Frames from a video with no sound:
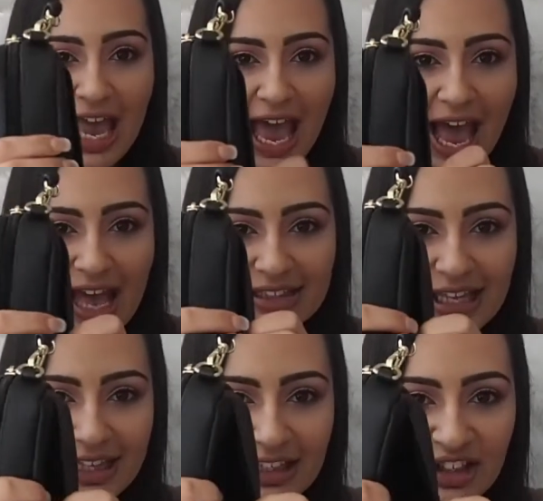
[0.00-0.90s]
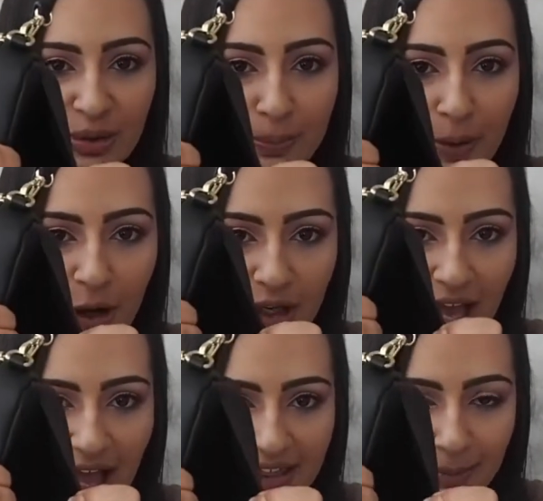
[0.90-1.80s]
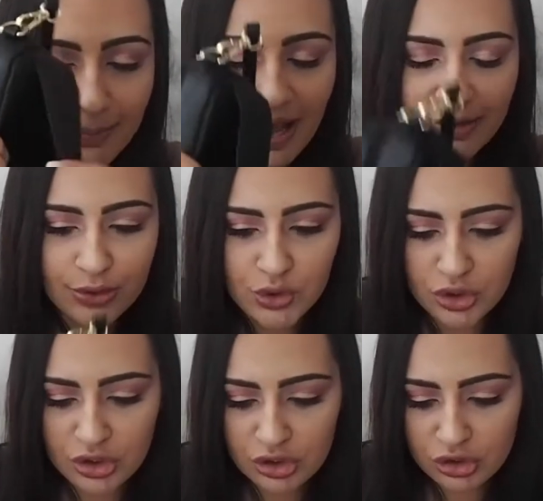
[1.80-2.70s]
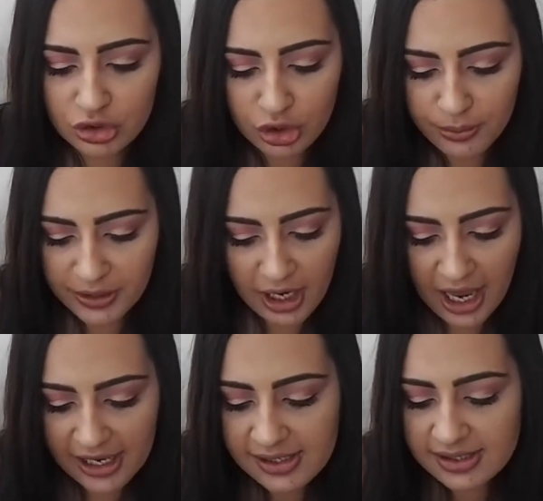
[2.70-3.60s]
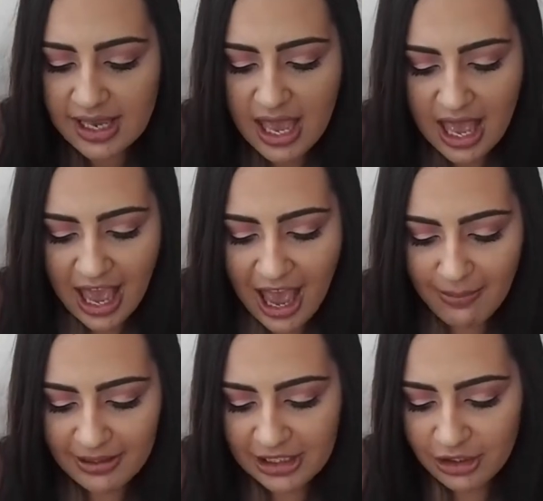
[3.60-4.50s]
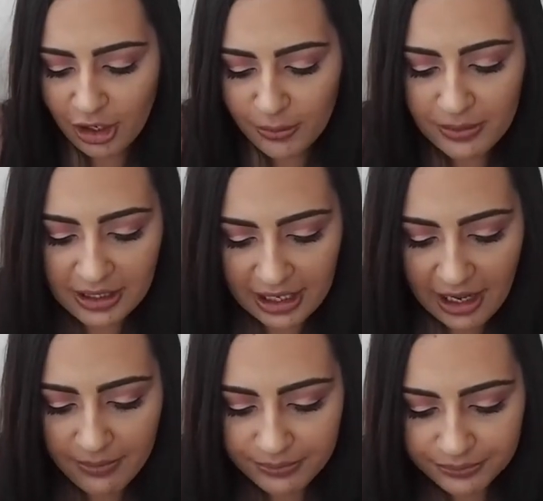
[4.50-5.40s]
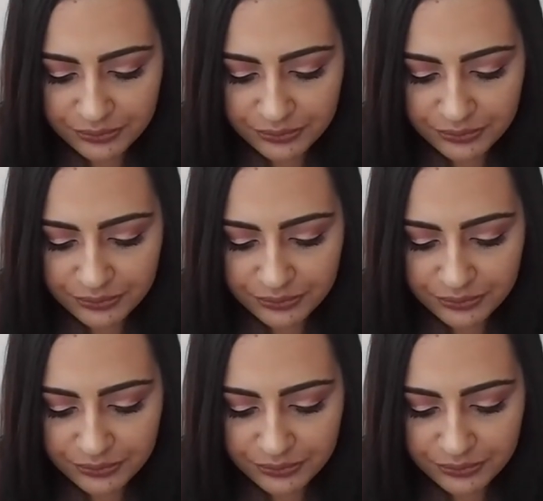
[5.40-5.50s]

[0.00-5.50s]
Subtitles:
It has a little pocket at the back, which is super nice, and then you open it up,